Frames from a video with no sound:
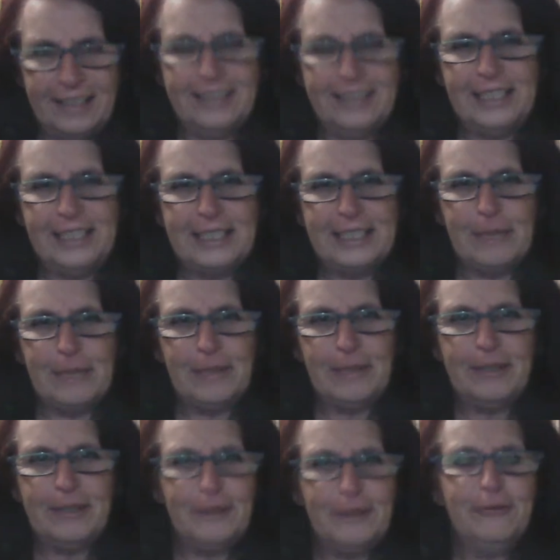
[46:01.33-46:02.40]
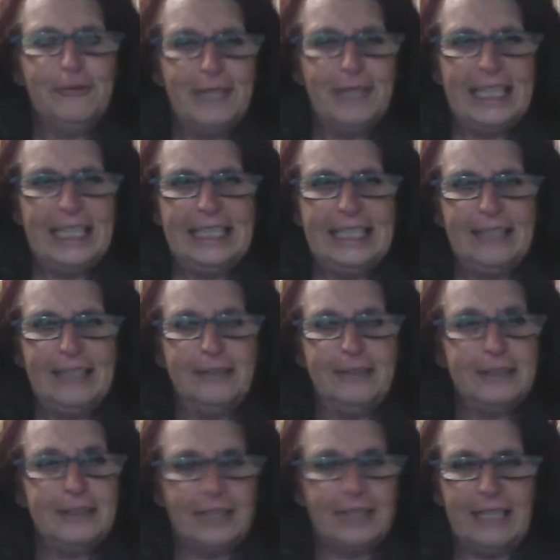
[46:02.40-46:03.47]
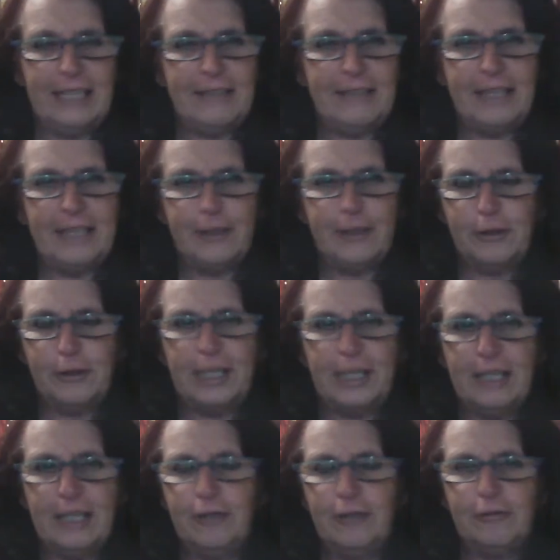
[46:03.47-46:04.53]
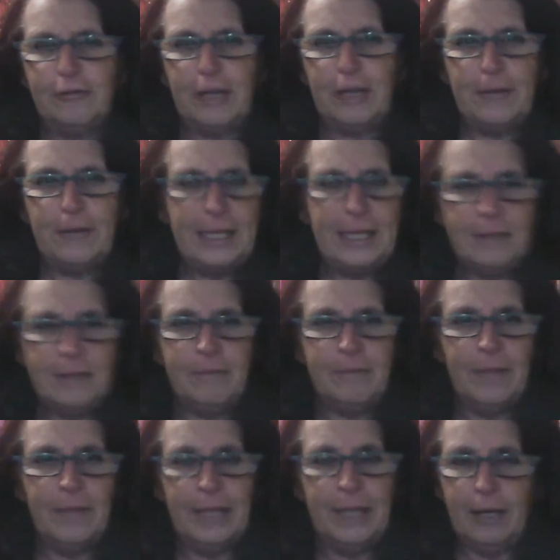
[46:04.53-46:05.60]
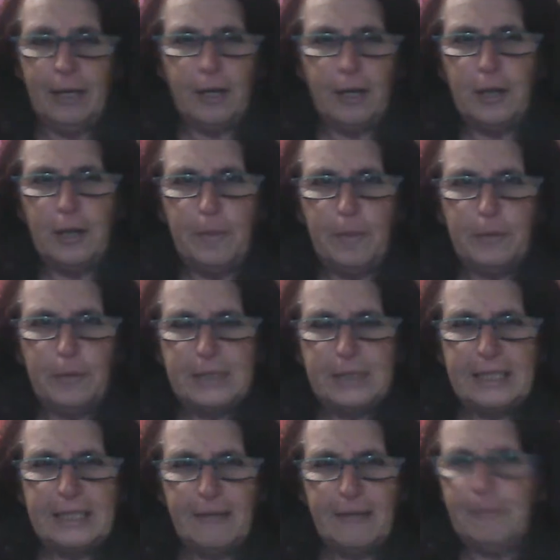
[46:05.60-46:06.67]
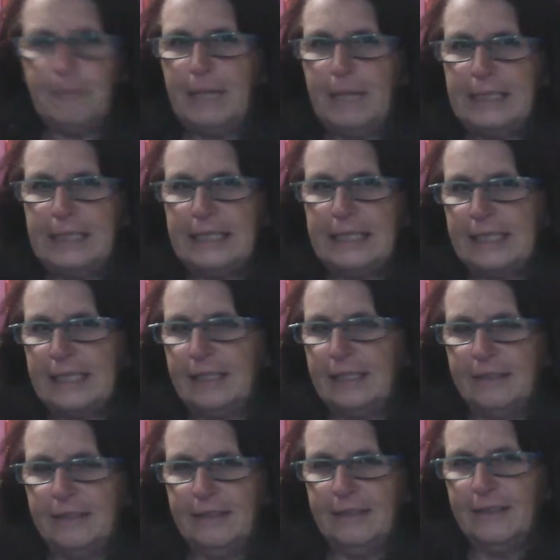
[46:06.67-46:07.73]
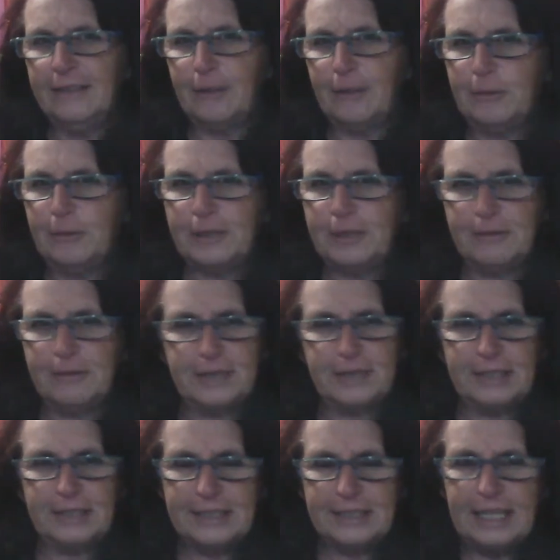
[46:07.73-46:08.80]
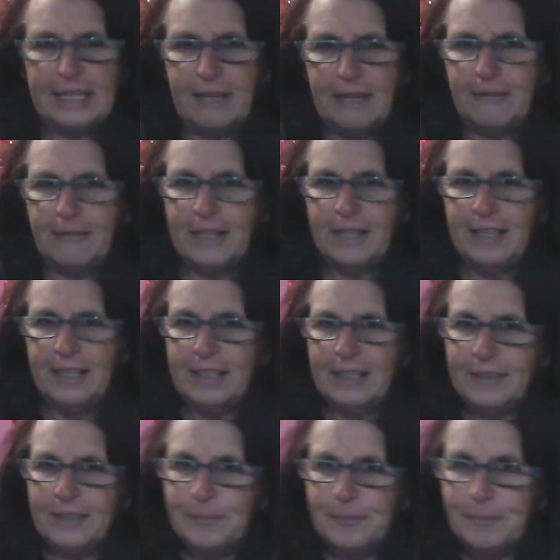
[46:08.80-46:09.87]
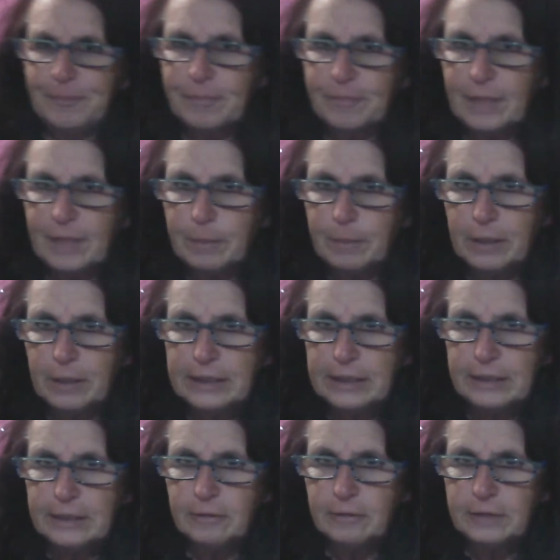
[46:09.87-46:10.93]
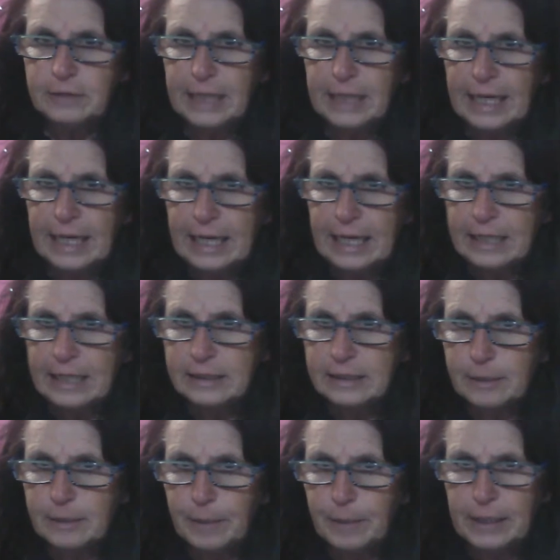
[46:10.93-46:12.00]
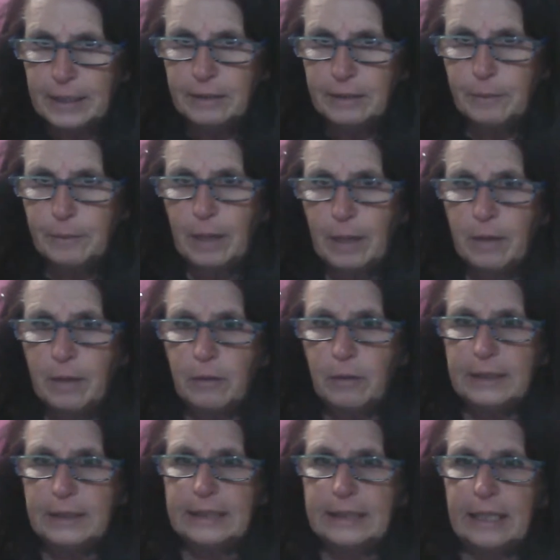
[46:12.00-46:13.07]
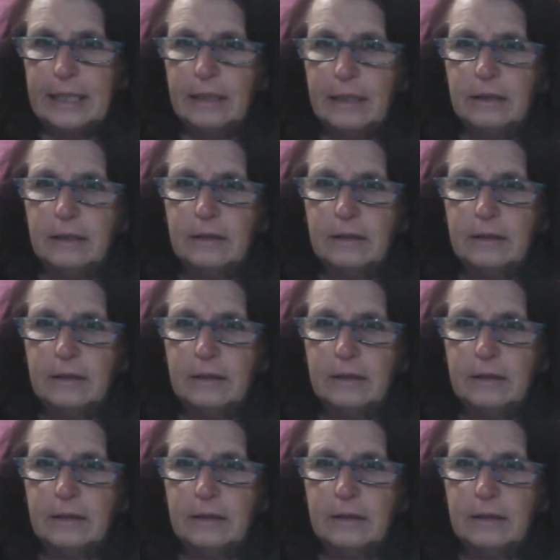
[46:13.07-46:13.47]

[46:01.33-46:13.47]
she's someone who really knows anything, cooking, growing, herbal stuff, medicine, all sorts of stuff. Parsley sauce is a pain in the butt. Oh, is it?